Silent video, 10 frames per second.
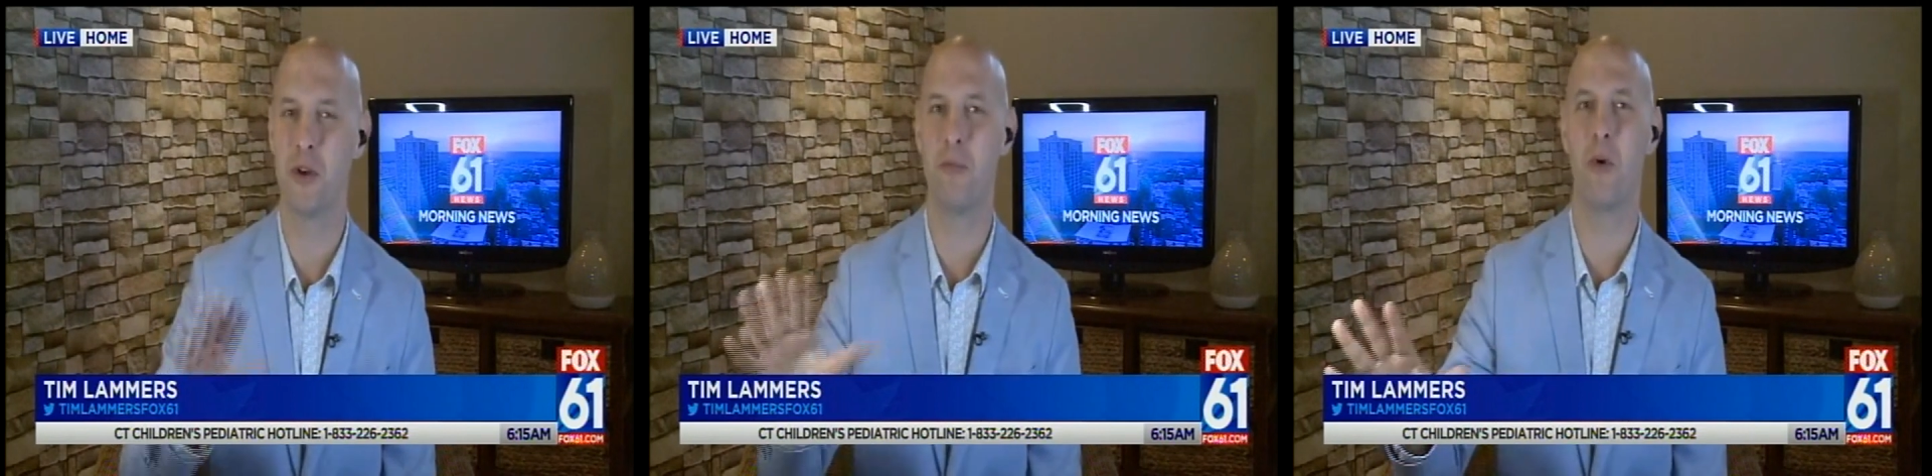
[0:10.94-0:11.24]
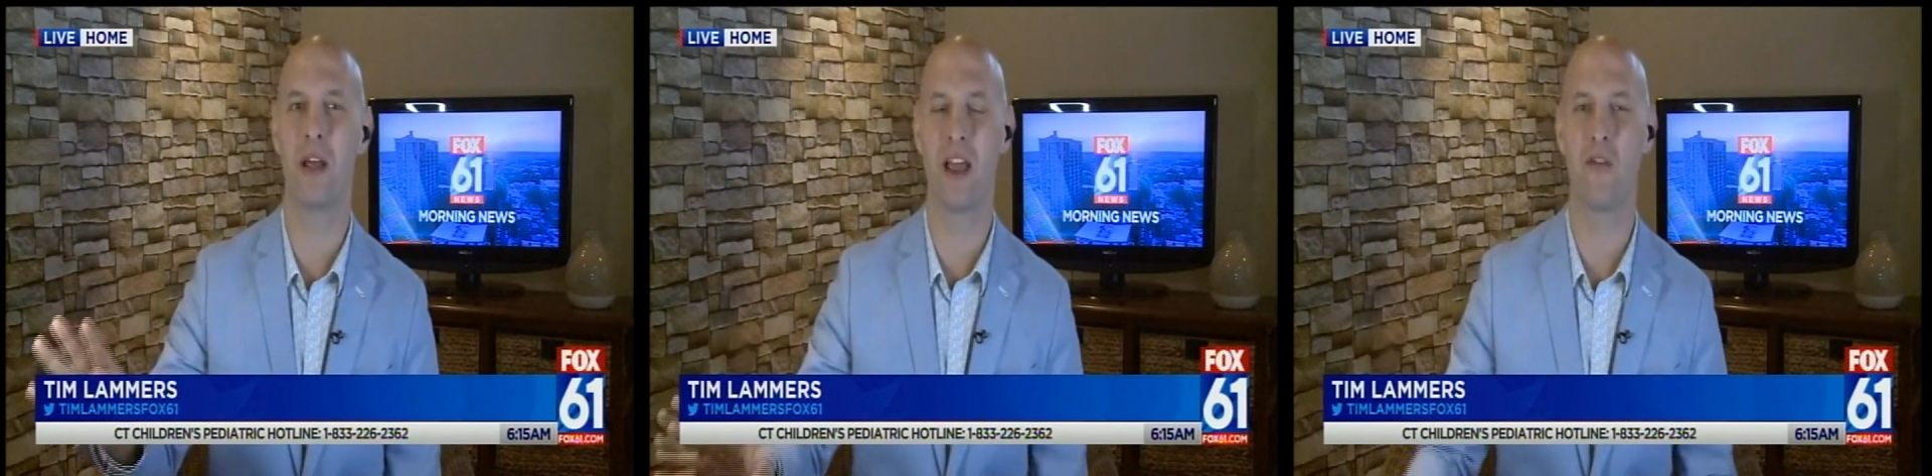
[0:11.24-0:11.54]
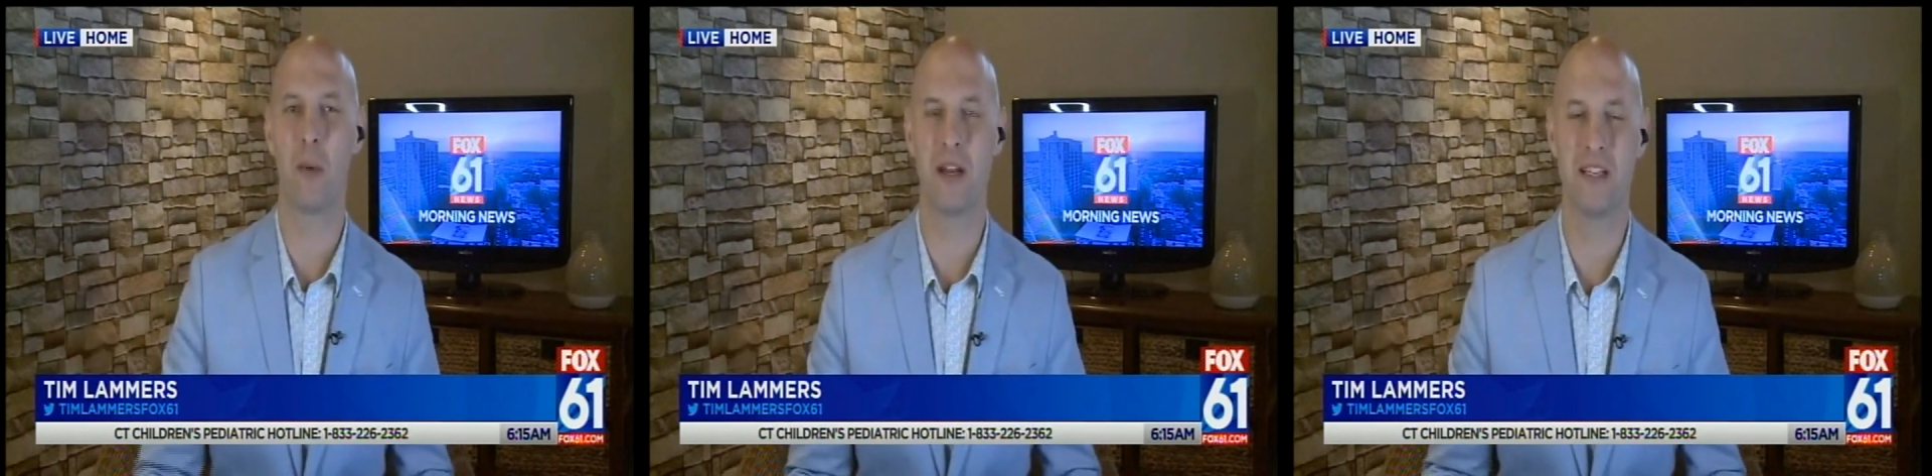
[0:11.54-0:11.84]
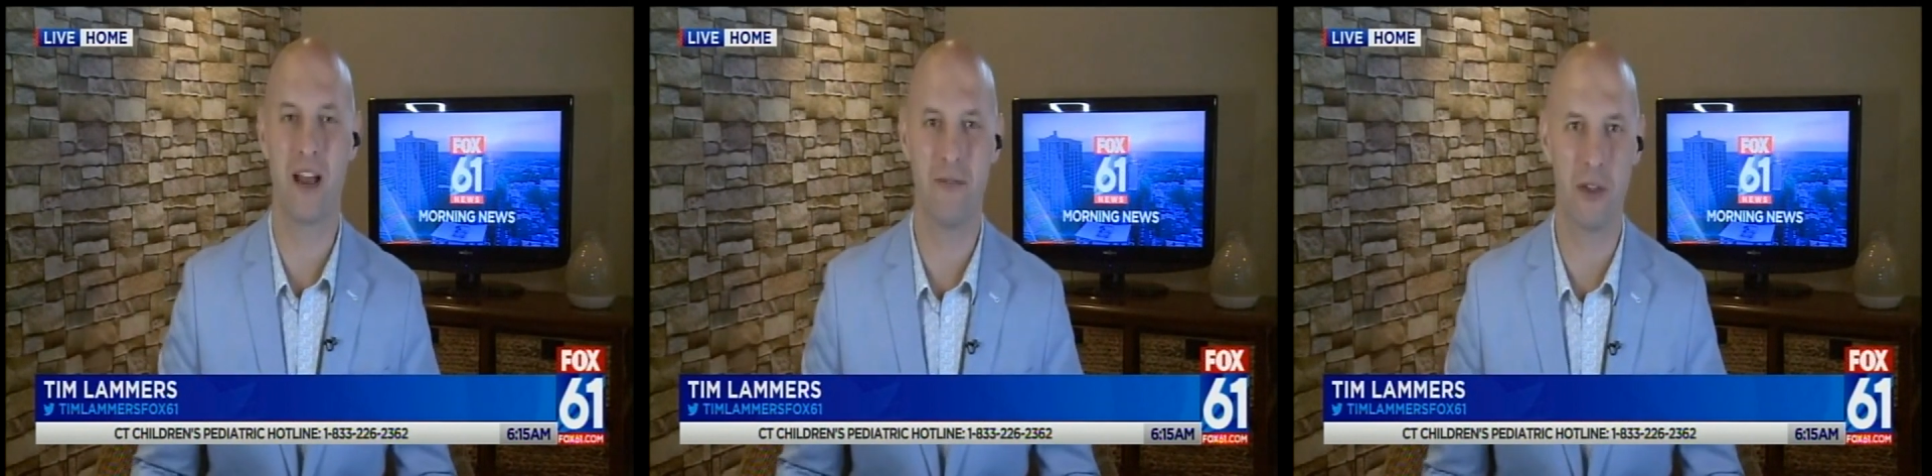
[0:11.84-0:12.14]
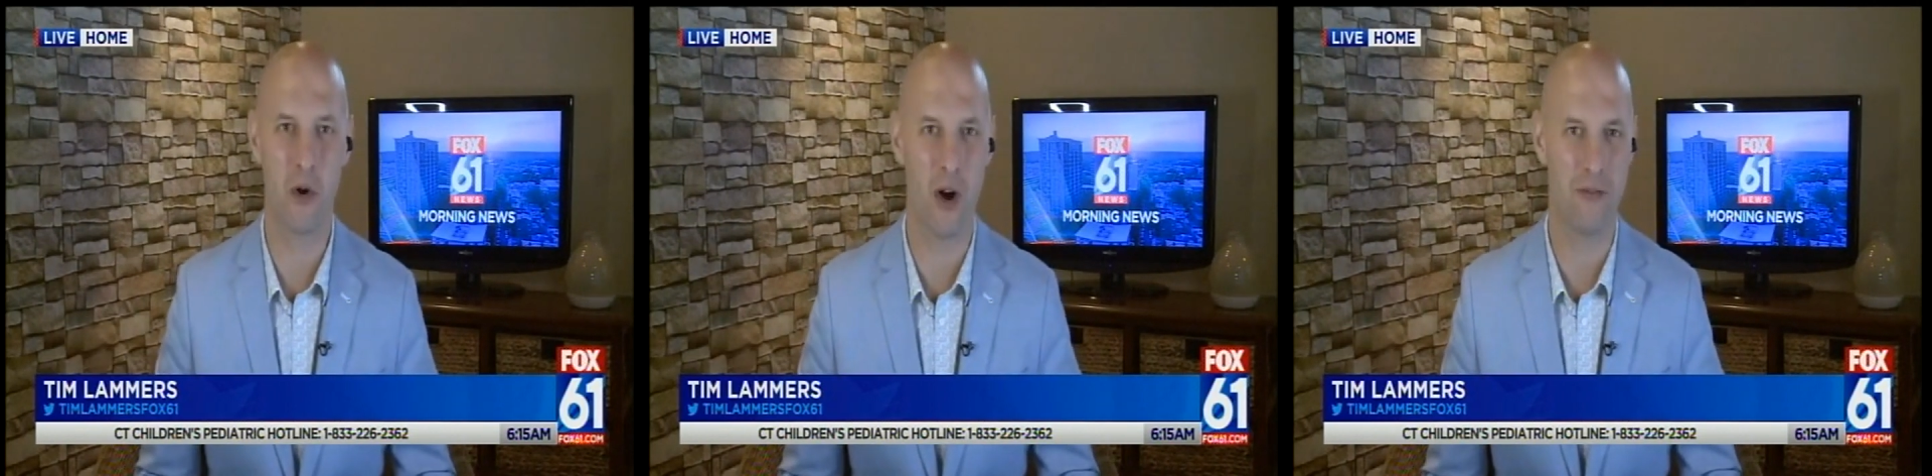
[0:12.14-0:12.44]
Good morning, everybody. Time for
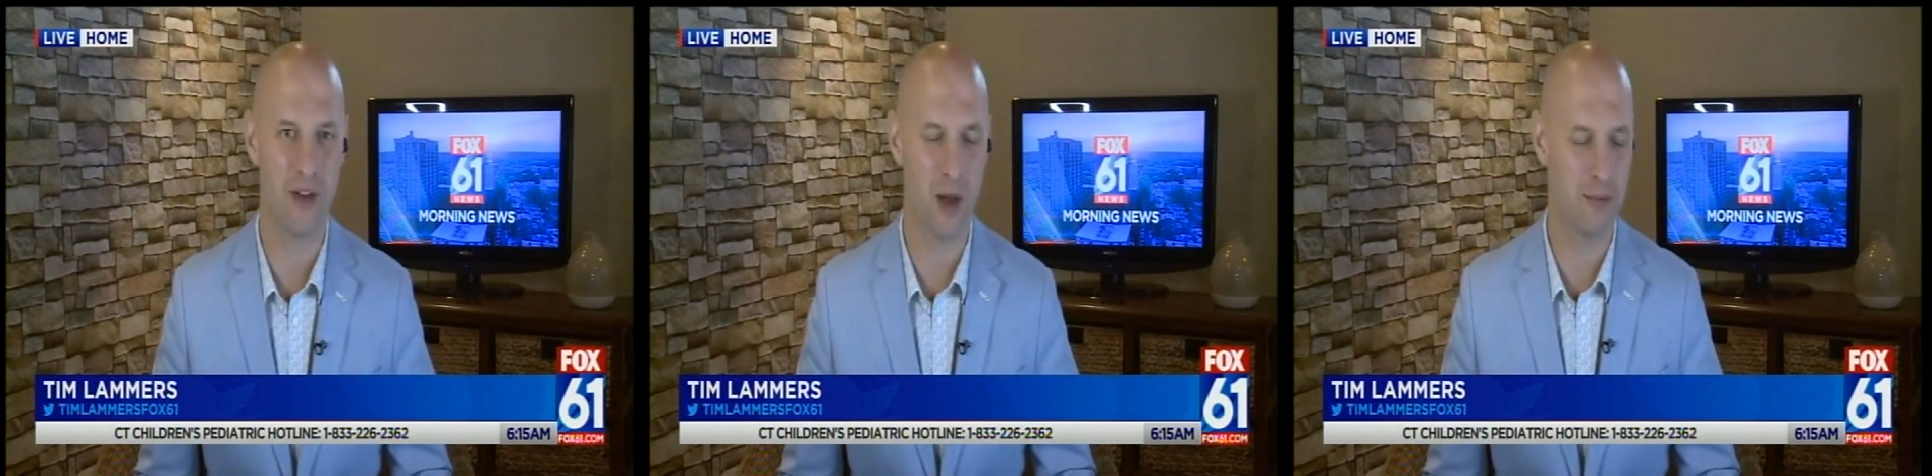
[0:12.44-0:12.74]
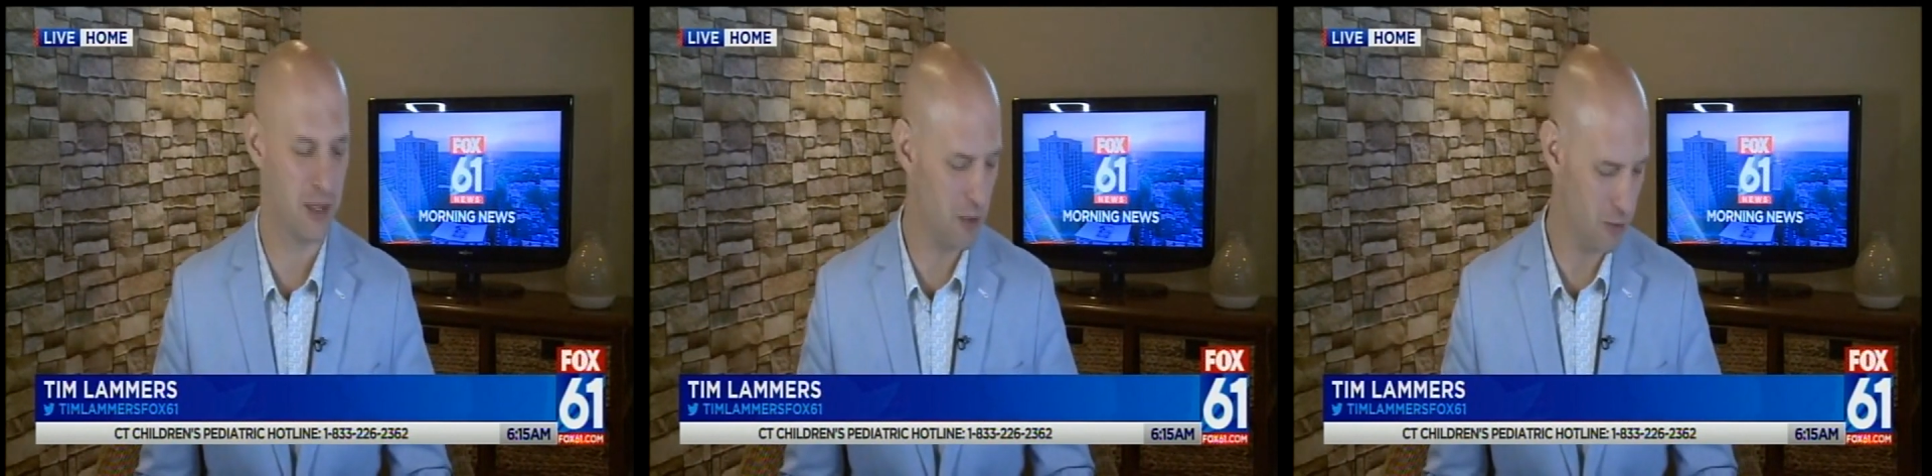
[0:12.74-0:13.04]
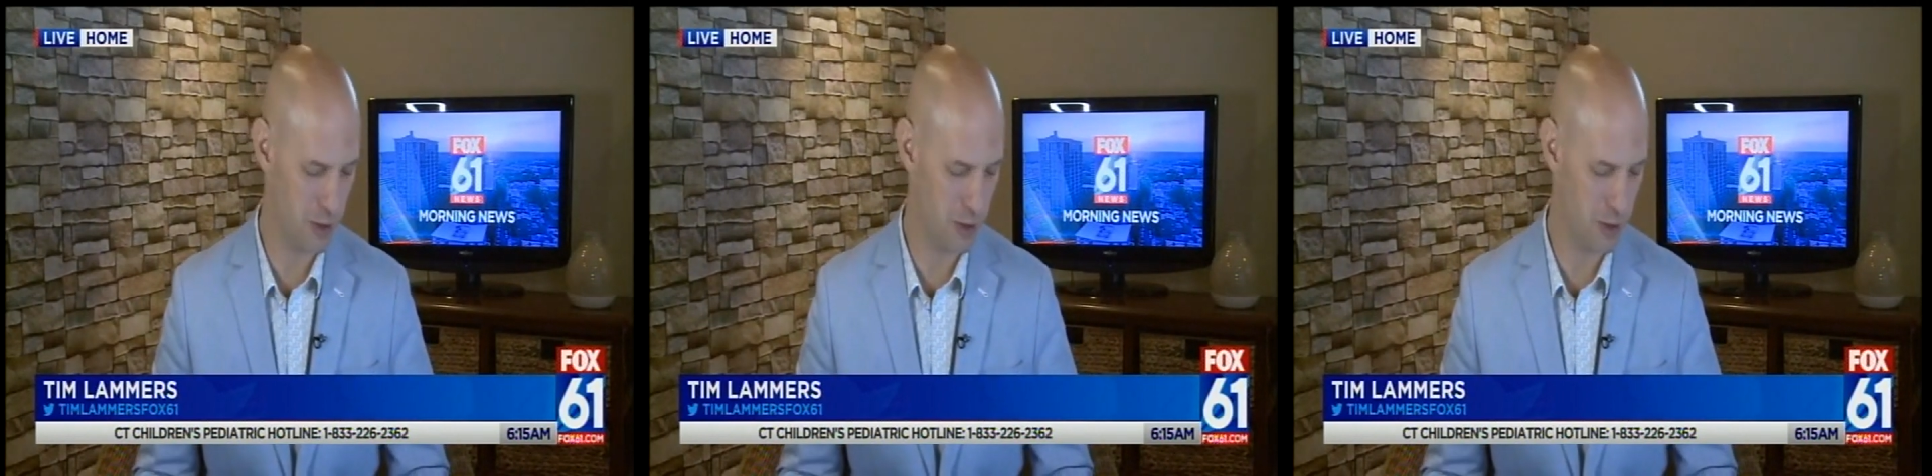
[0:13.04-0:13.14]
the coffee cup salute.